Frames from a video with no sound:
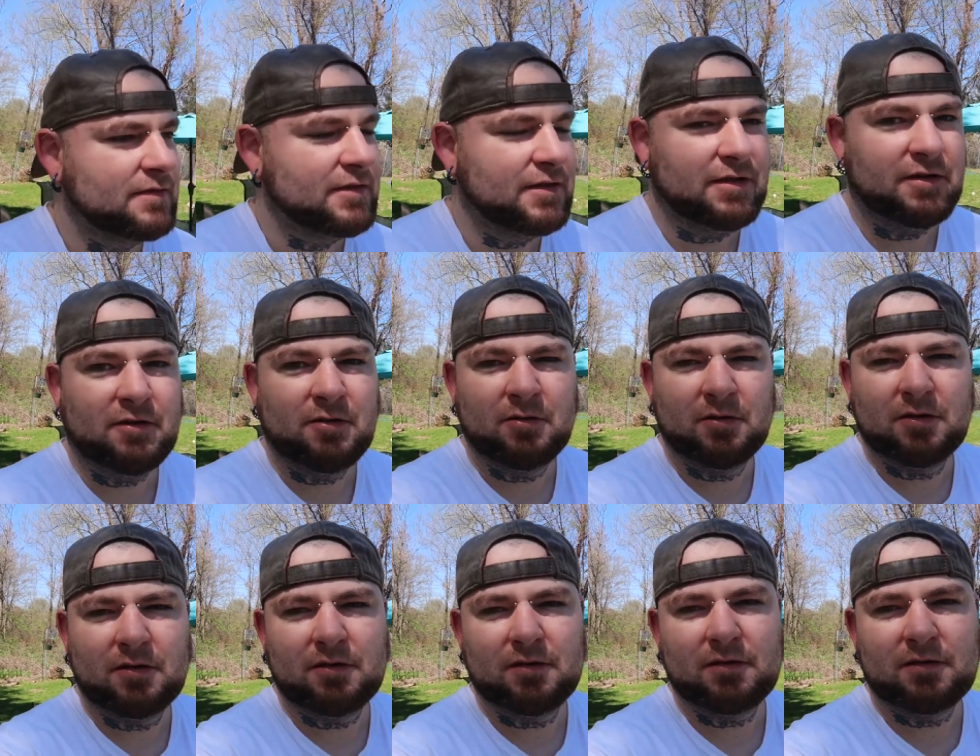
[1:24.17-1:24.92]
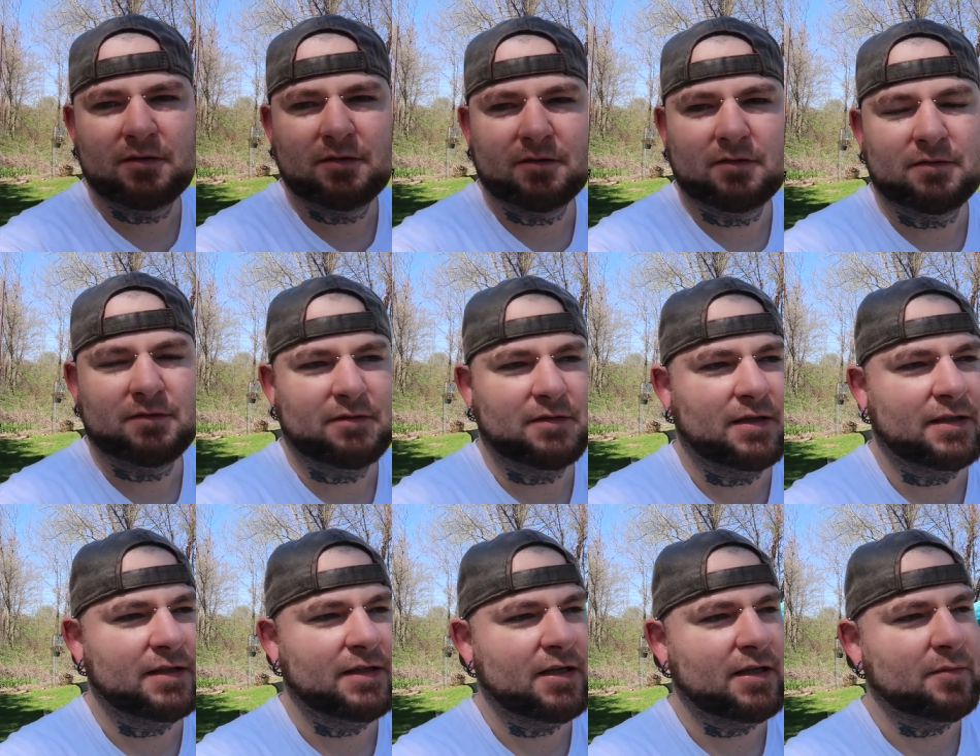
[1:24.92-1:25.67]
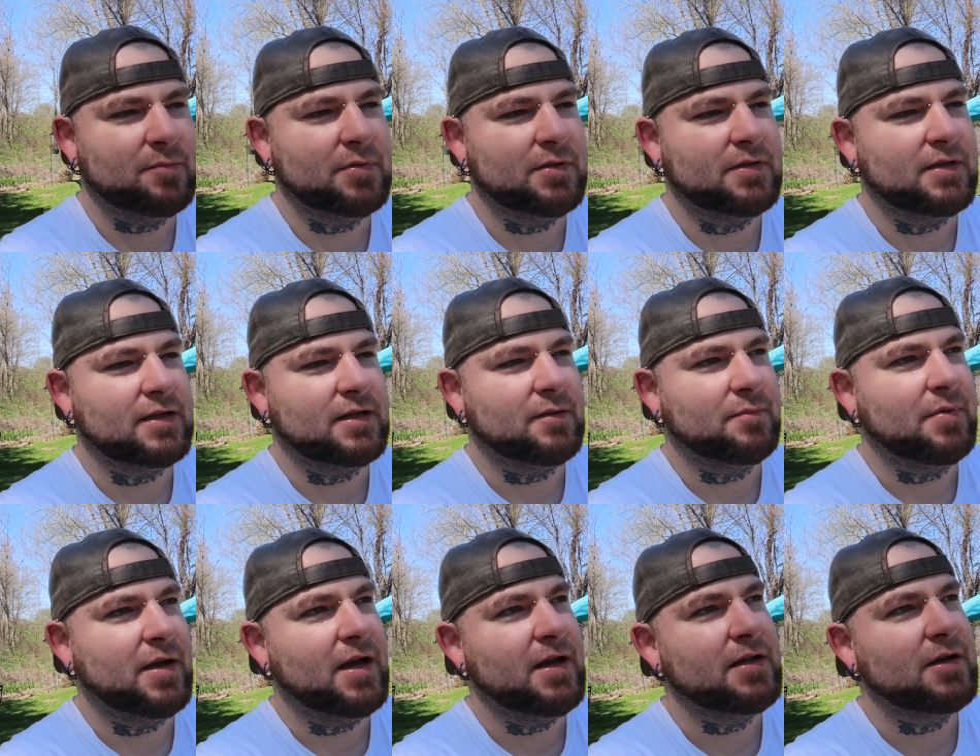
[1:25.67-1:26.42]
You know? I think I could put like
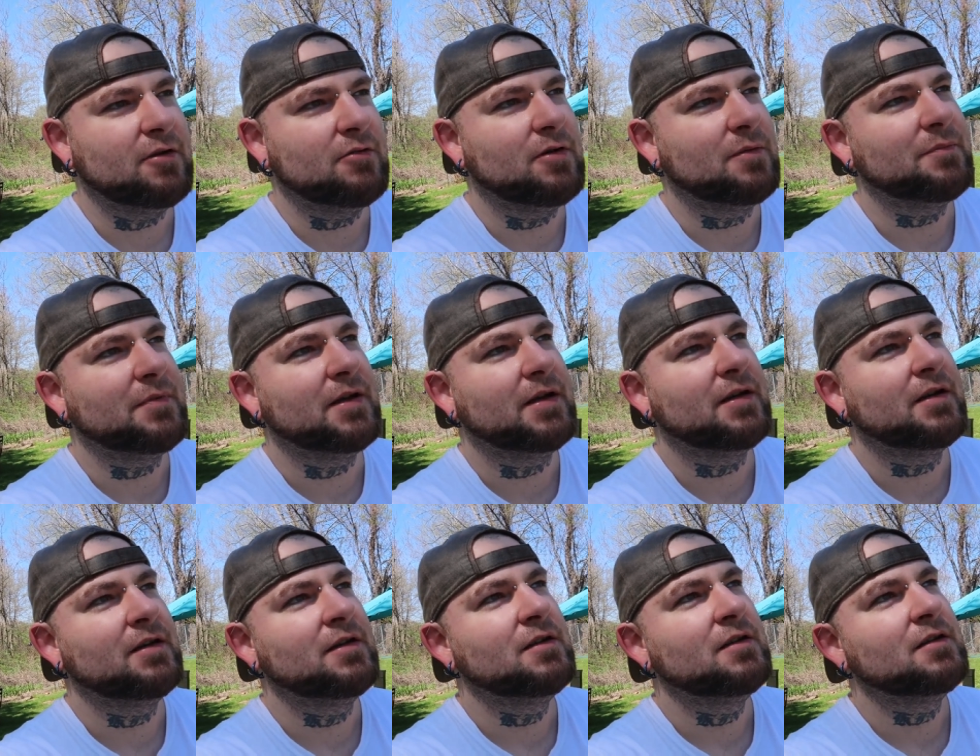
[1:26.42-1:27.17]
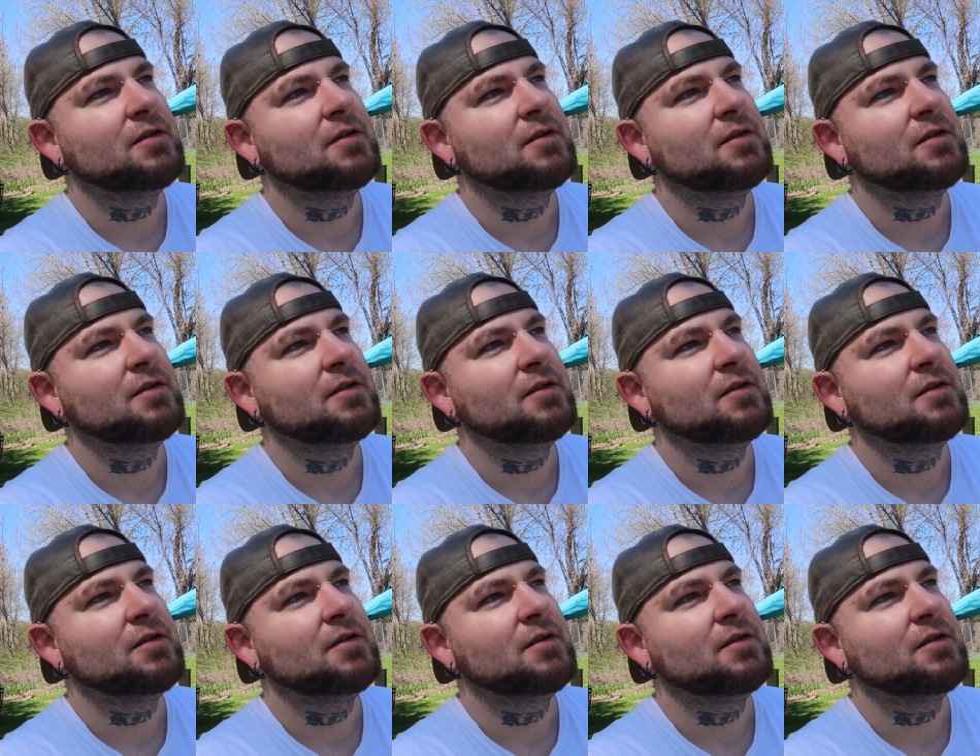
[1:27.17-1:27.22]
a patio up there.